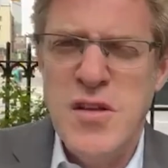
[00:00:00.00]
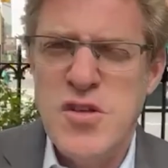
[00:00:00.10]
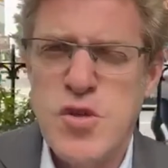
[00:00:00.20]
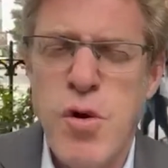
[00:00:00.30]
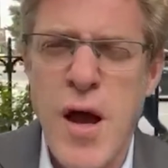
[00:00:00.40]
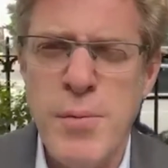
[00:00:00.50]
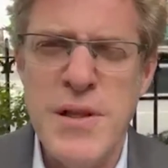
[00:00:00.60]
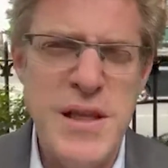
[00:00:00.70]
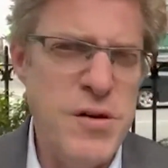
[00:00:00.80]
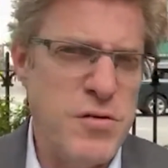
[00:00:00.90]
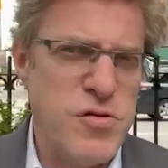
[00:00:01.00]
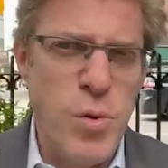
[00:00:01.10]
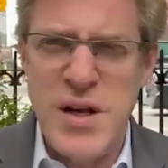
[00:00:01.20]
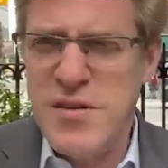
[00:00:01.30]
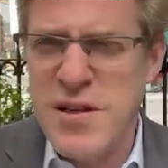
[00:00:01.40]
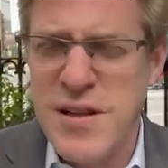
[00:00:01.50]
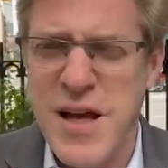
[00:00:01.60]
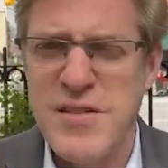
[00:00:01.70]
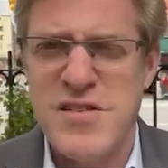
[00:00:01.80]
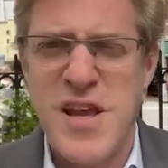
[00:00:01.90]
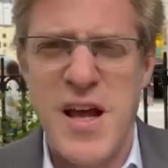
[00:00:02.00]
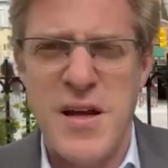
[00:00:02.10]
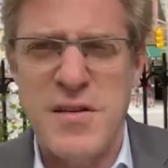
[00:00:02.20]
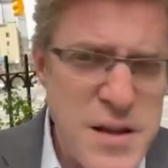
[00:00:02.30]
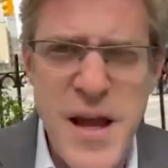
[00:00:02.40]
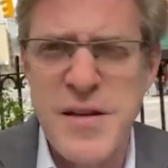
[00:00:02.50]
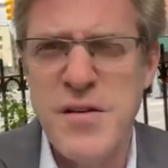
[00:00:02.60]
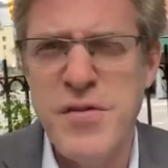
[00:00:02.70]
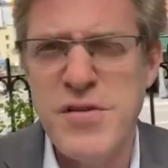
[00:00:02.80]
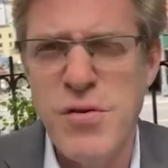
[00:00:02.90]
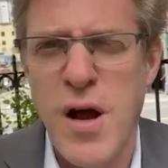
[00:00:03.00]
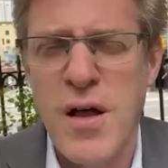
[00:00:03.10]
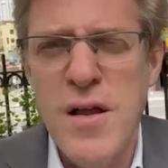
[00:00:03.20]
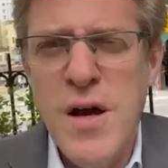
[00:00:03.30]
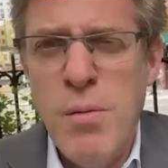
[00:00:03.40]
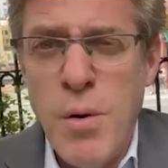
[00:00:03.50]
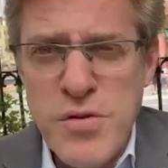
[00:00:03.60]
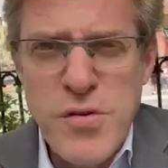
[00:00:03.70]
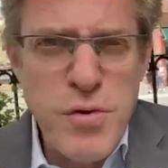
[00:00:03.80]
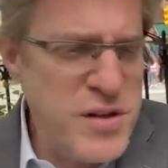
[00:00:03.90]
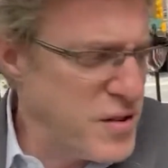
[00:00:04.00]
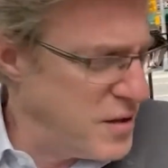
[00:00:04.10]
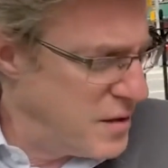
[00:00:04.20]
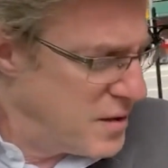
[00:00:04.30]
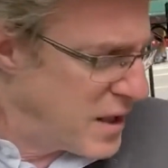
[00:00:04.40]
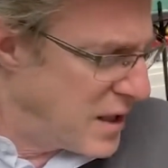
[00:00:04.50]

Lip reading: these tribal leaders who went into the land to scout out the land of Israel, what was the reason they